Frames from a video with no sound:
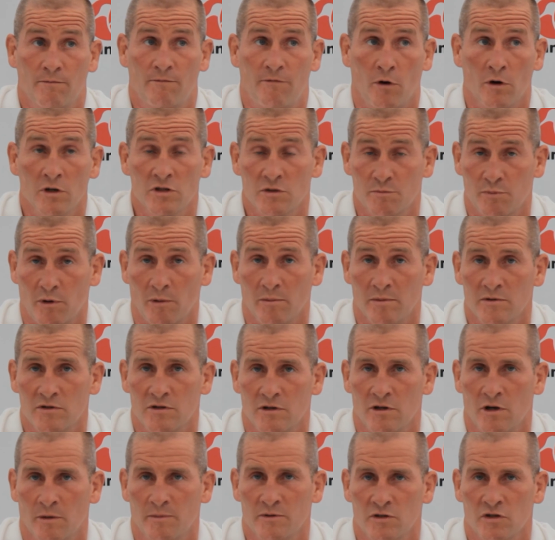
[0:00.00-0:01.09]
forced problems
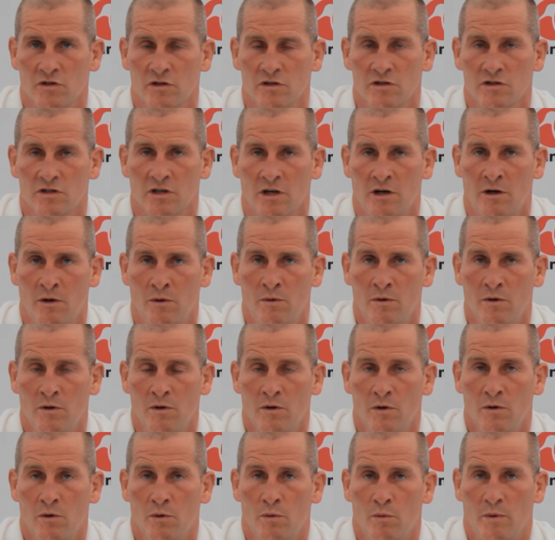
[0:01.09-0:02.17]
to the opposition. So
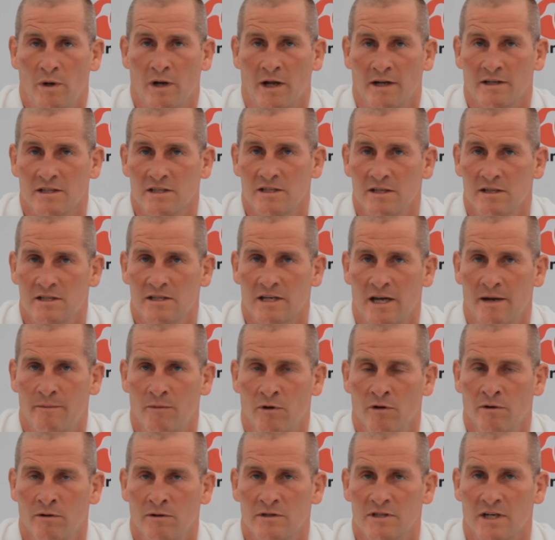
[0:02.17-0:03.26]
we'd like to see the
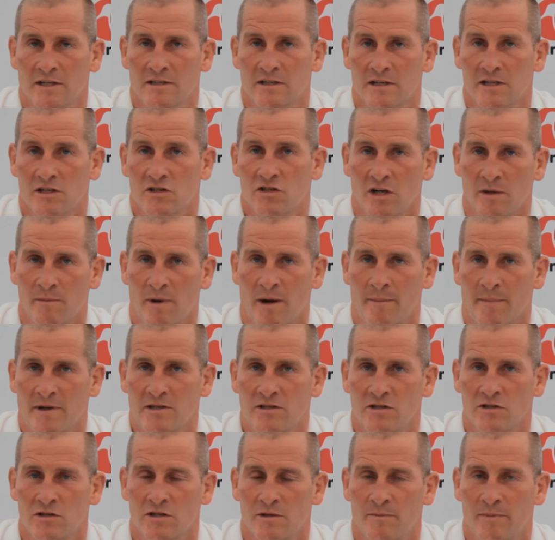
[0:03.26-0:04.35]
same on Saturday. That's certainly my
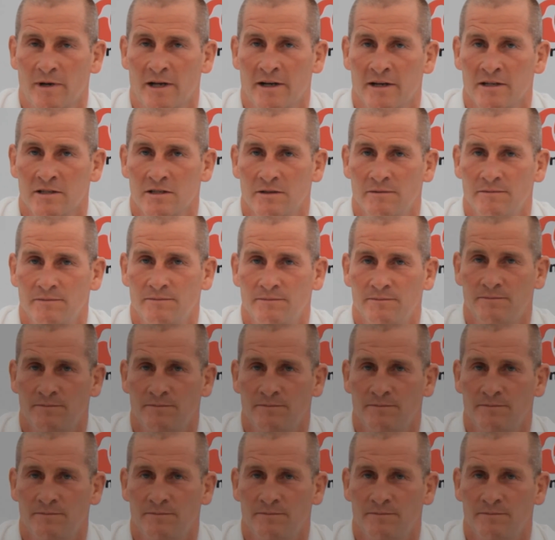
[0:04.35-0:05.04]
message to the players.